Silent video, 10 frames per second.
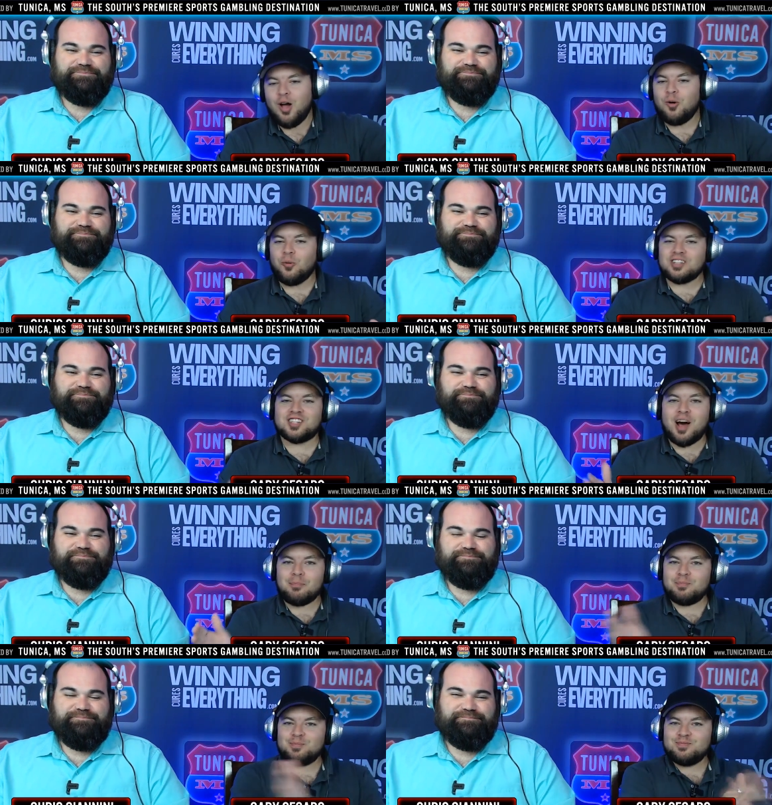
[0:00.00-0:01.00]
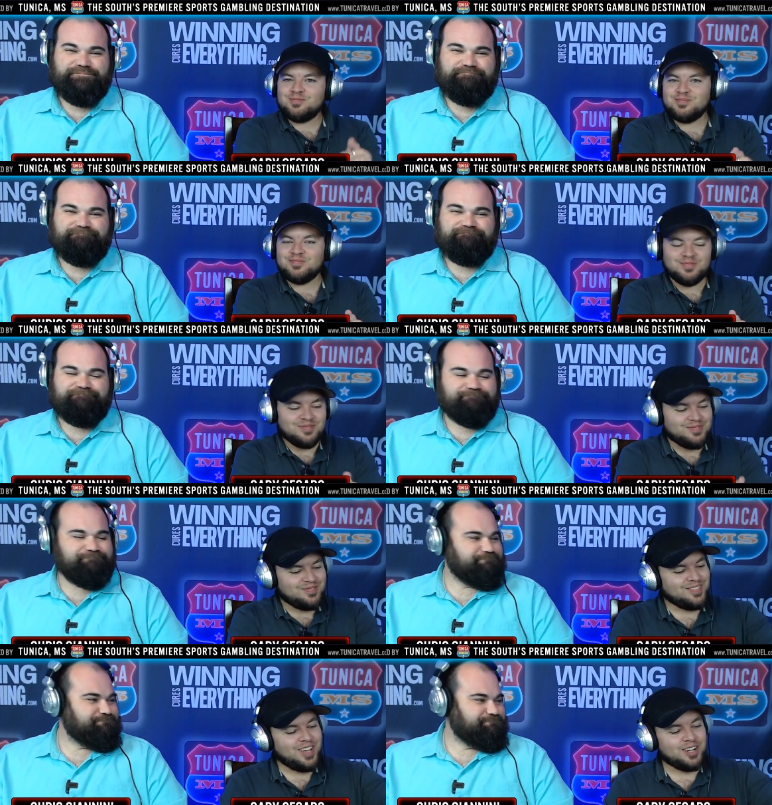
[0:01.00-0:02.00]
Speaker 1: What's up?
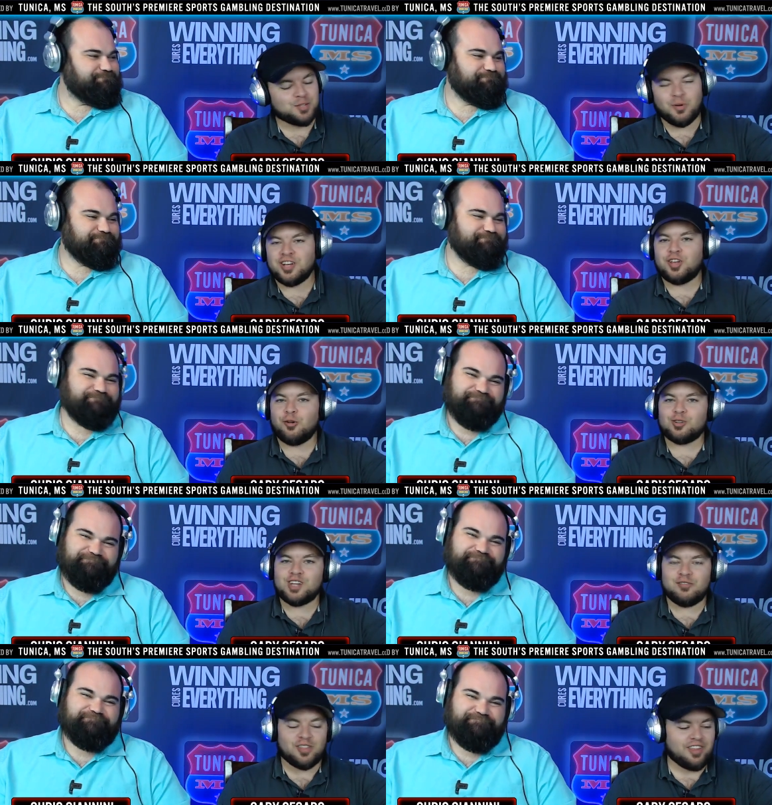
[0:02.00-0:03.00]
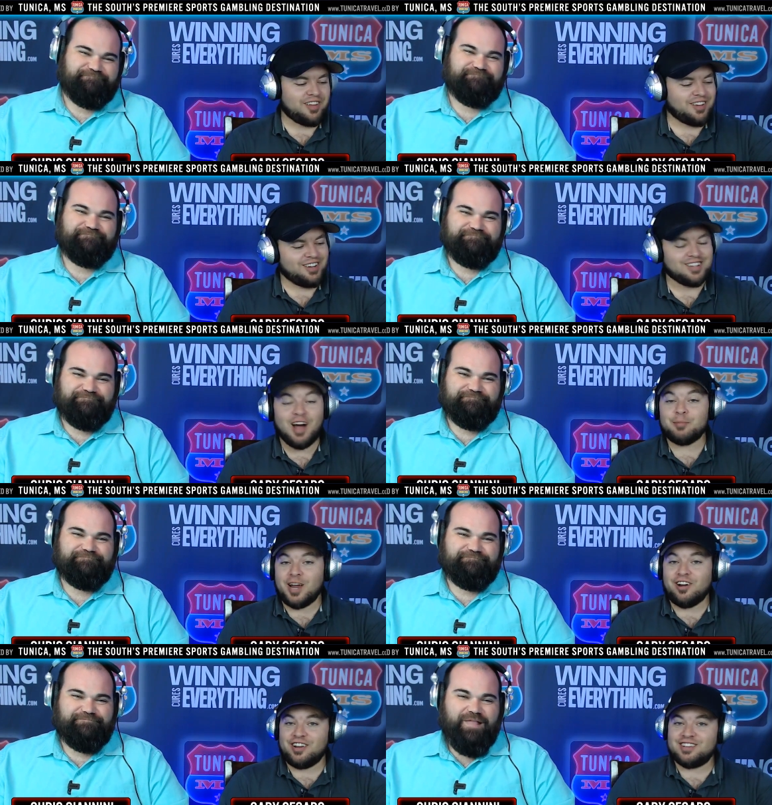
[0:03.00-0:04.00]
It is Winning Cures Everything. I'm
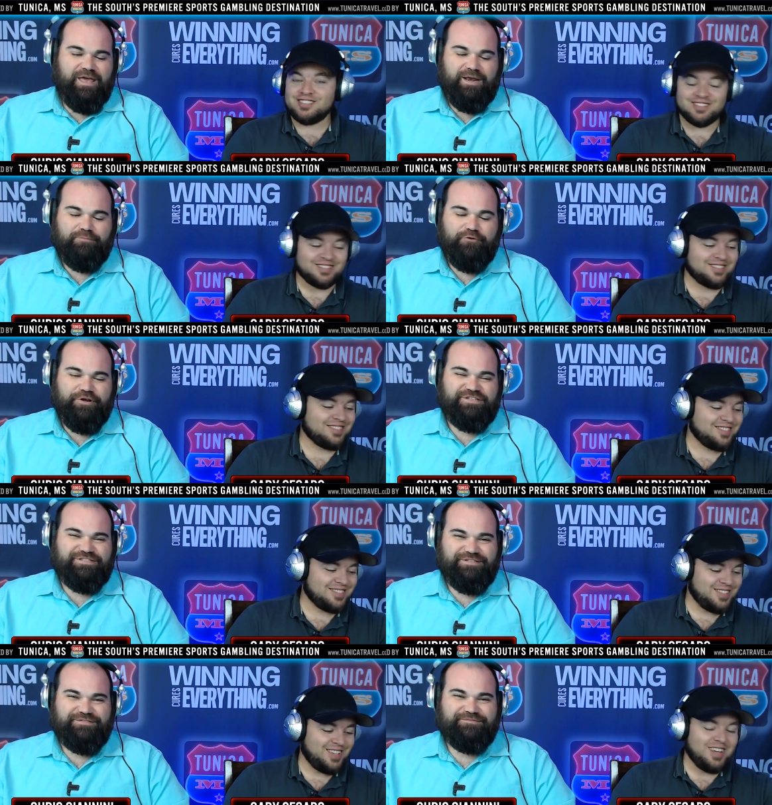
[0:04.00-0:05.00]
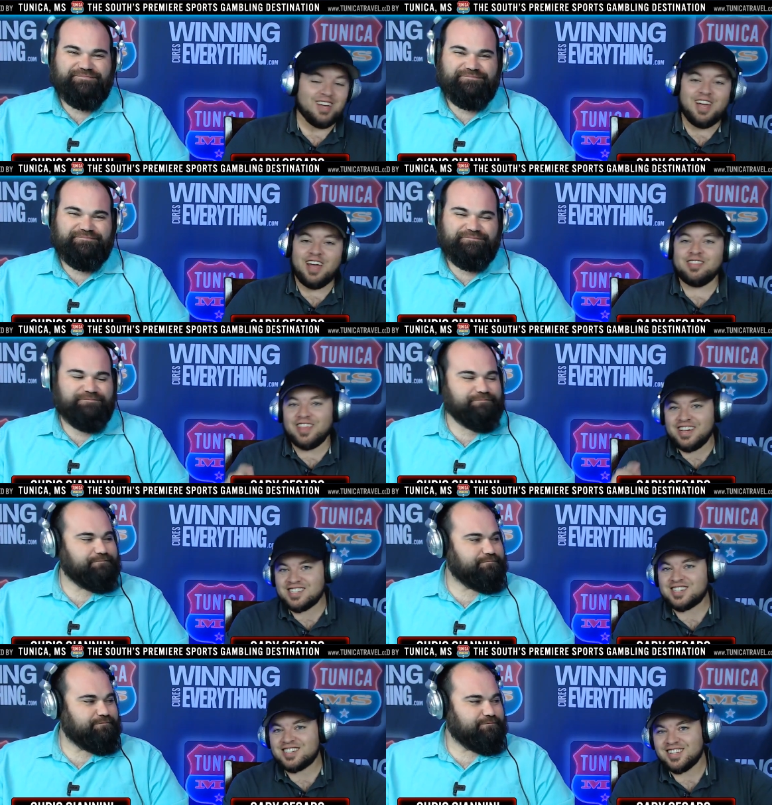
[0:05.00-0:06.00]
Gary. And I'm Chris. And
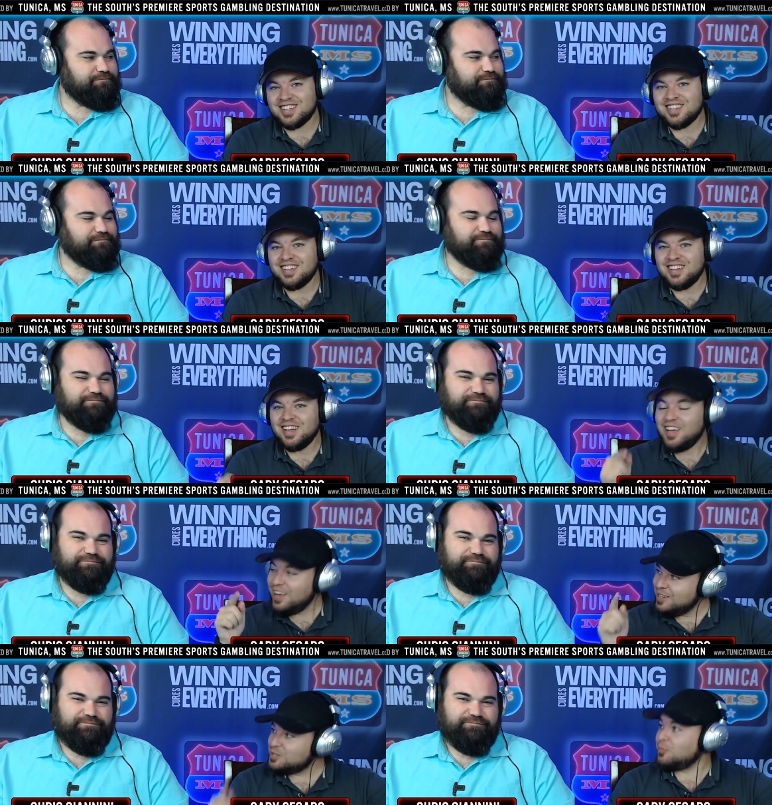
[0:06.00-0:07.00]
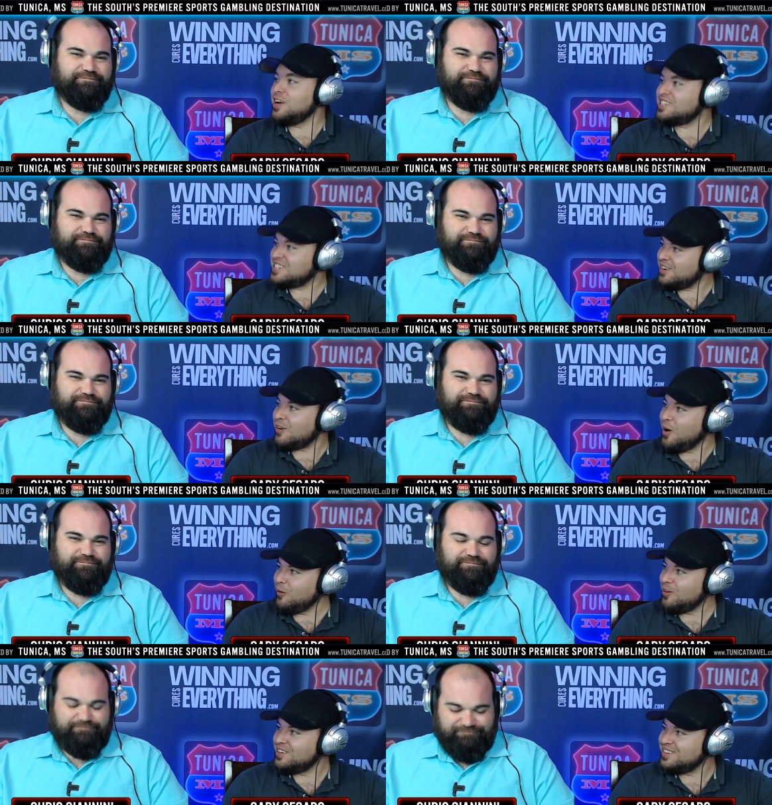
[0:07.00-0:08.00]
this is week
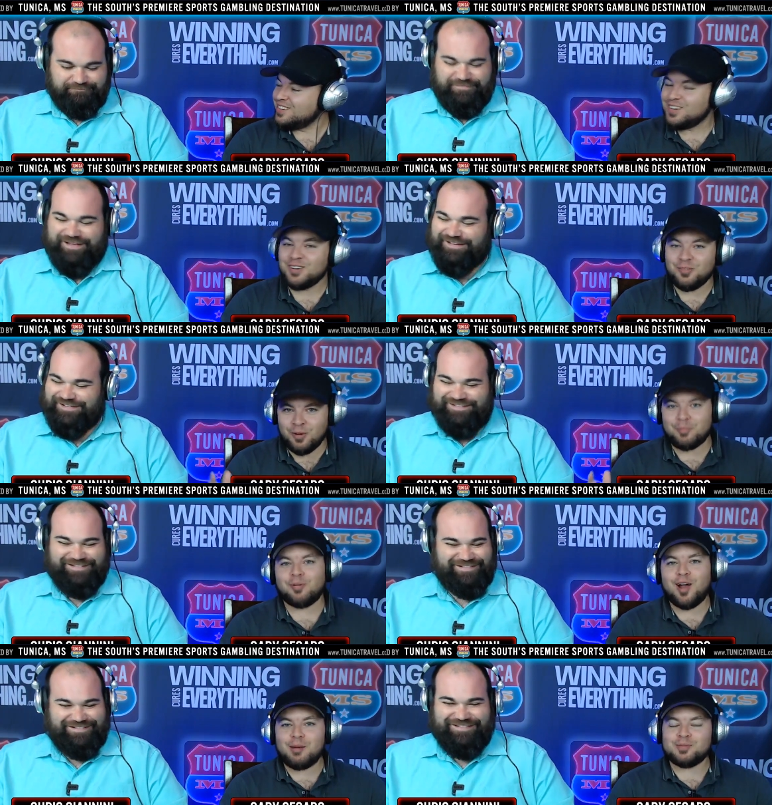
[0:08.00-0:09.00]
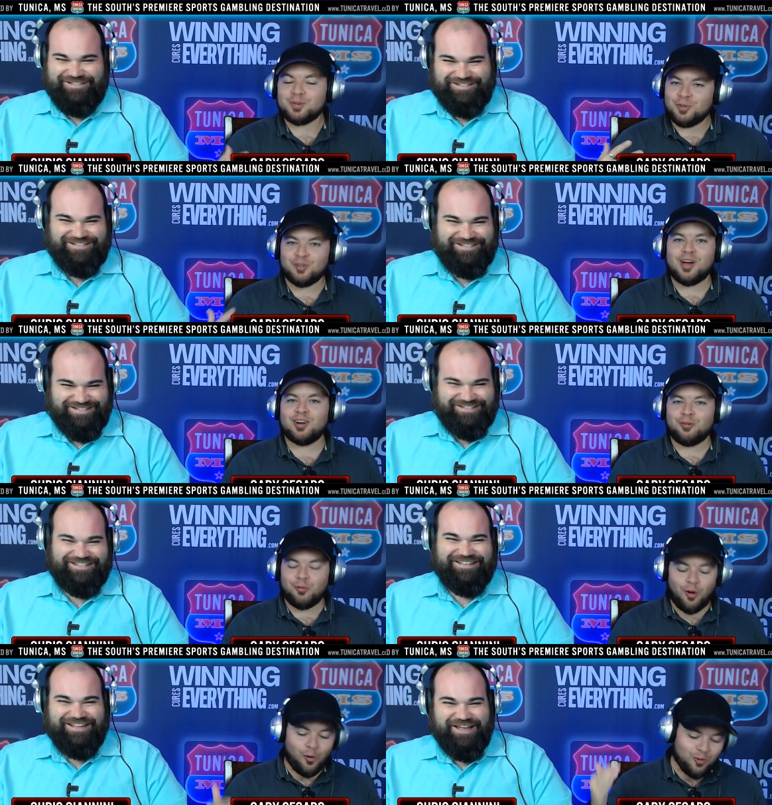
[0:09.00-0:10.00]
0. We're prepped. We're ready to
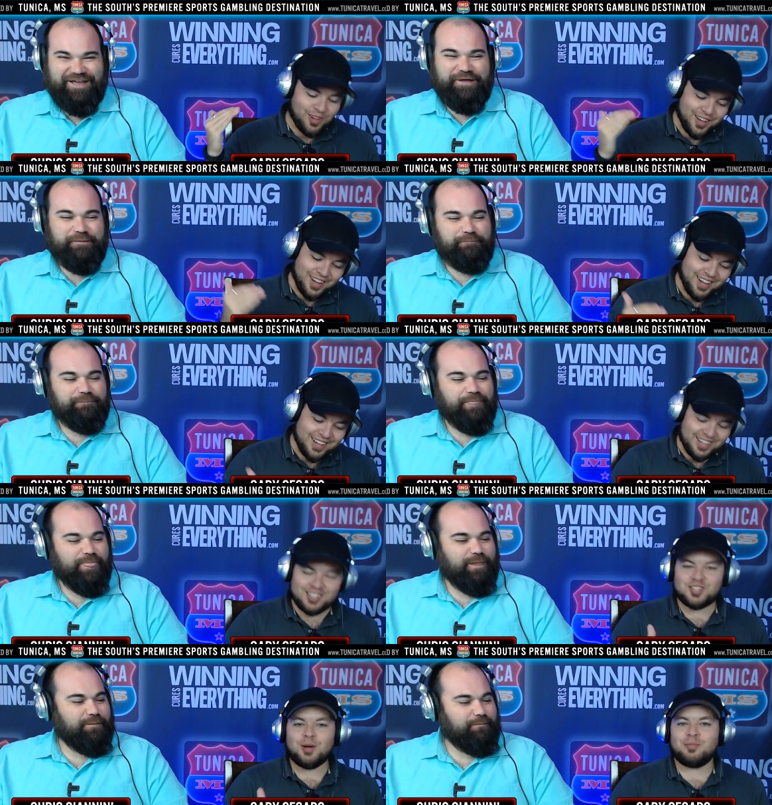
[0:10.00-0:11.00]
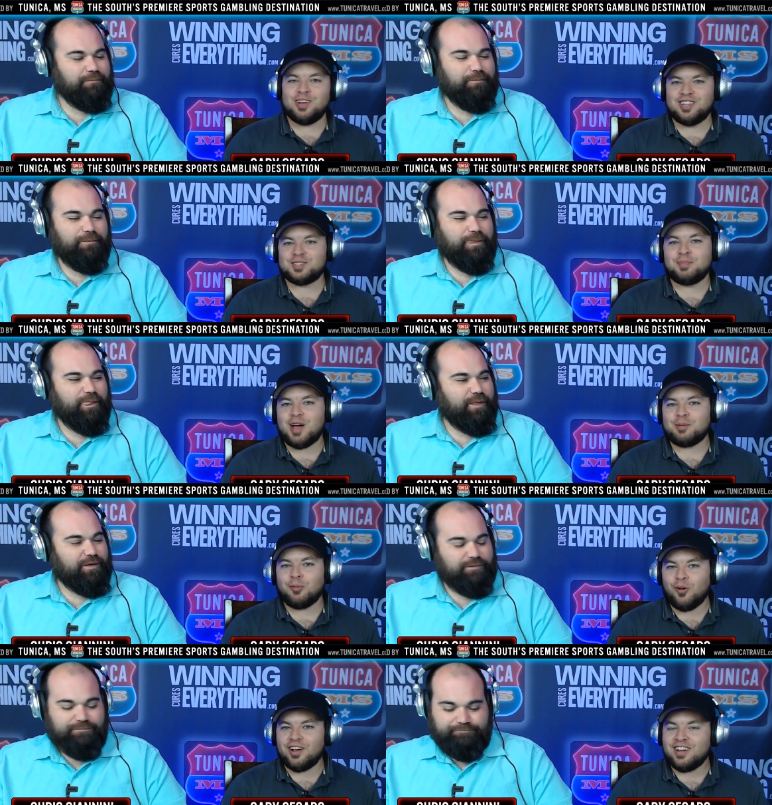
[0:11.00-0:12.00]
roll. Let's jump into this bad
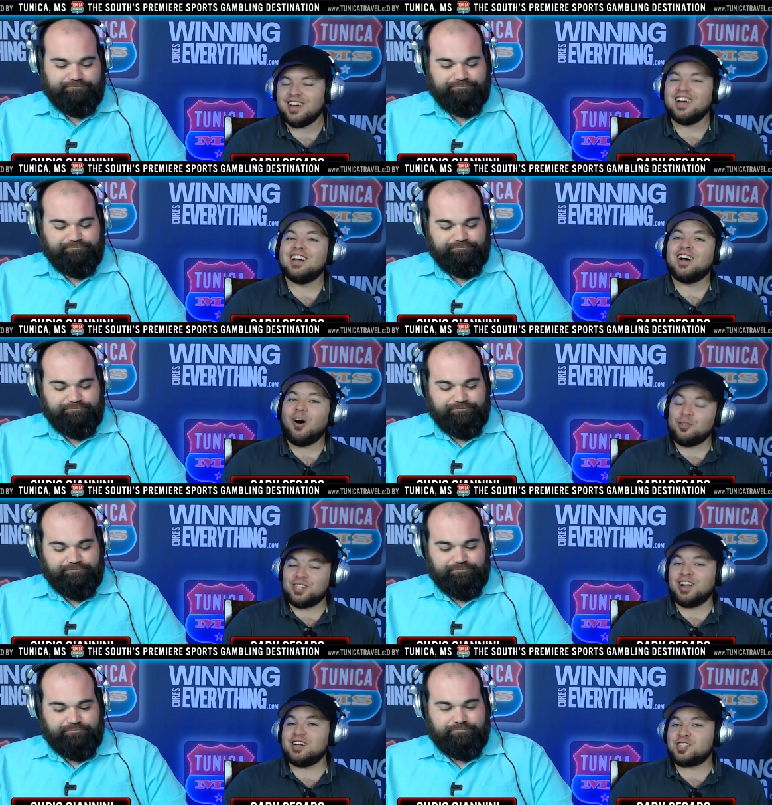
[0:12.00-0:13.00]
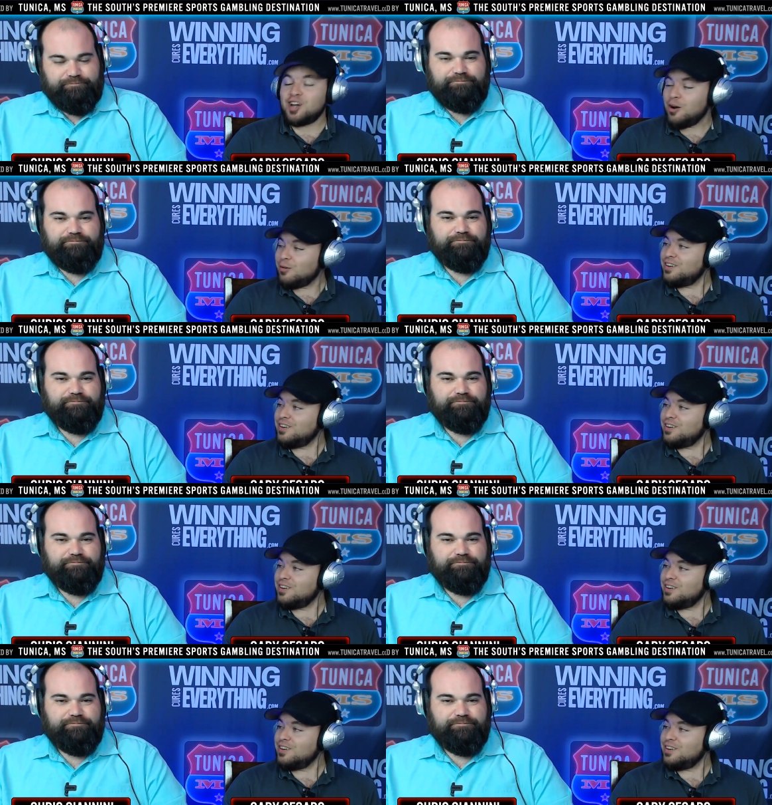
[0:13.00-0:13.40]
boy. On today's show,